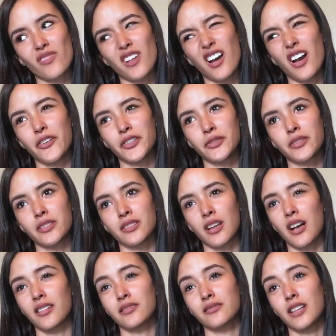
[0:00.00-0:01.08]
how you
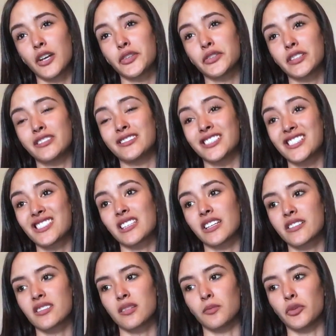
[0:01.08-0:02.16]
can
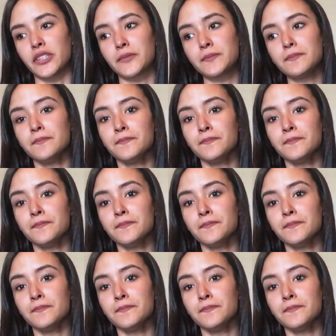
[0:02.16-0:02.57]
dislike someone